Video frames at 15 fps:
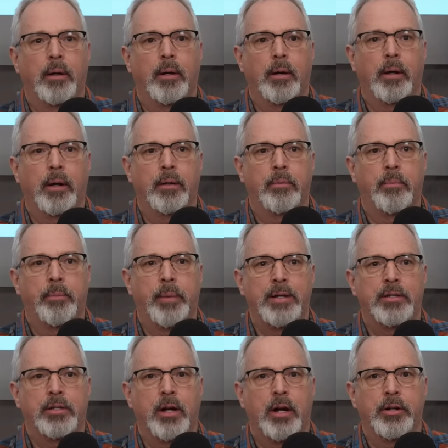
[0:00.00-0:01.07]
And
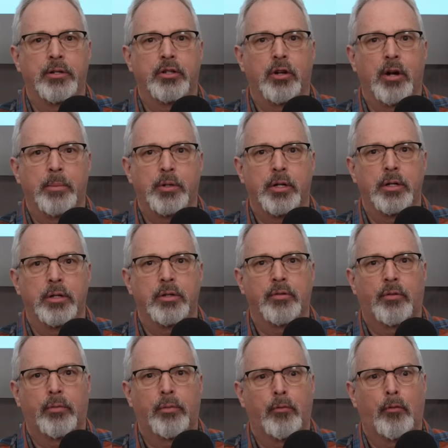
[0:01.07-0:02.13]
based on descriptions
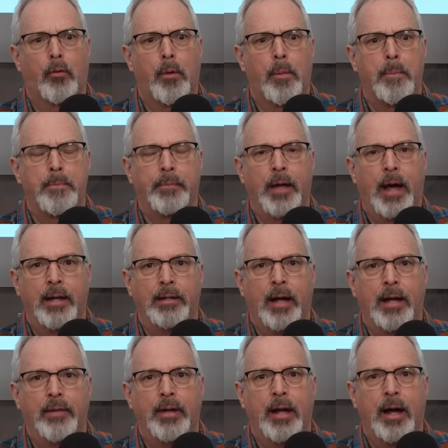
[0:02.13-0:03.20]
from di
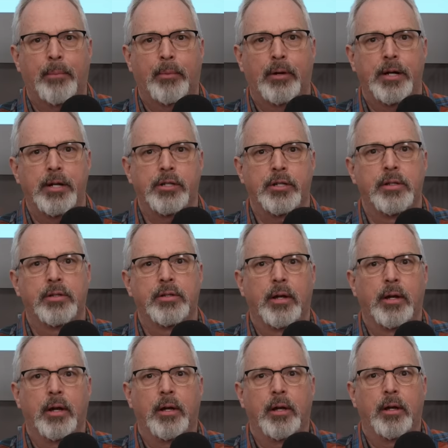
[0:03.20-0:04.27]
diving operations,
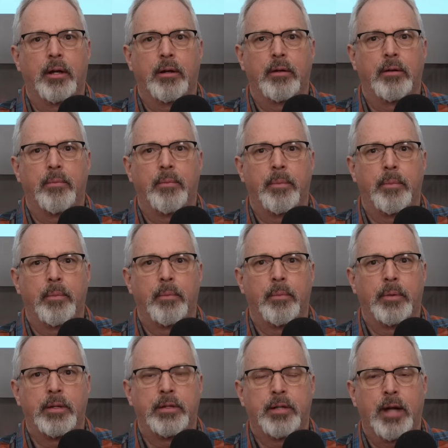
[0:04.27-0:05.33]

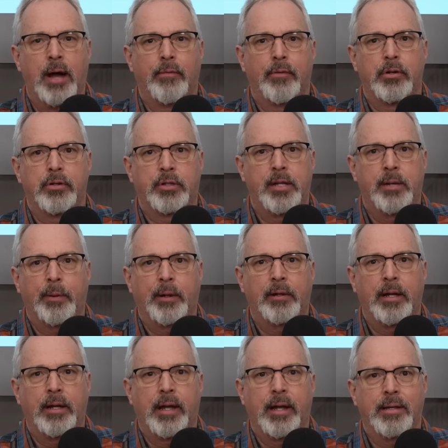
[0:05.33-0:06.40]
these divers
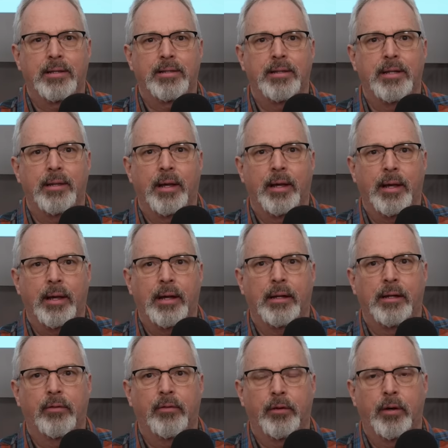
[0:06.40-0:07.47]
typically can't see the
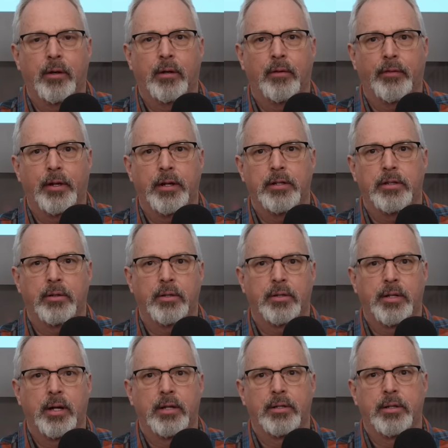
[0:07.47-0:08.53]
hand in front of their face. So it
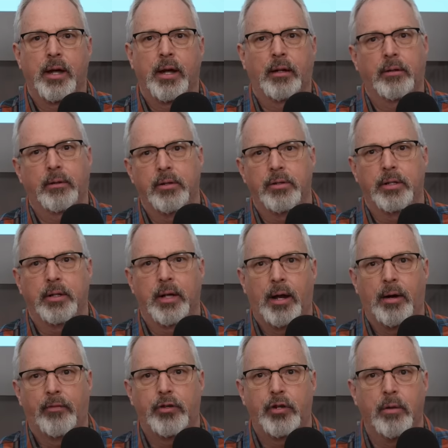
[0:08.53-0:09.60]
sounds like there's a
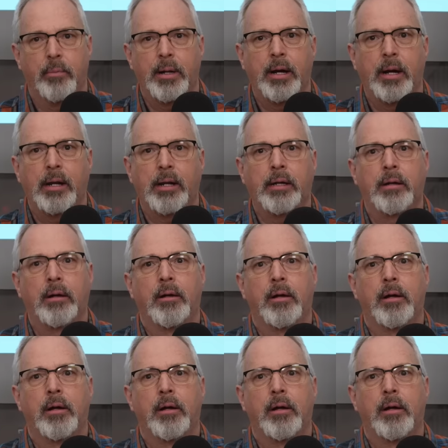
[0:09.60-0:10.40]
lot of turbidity,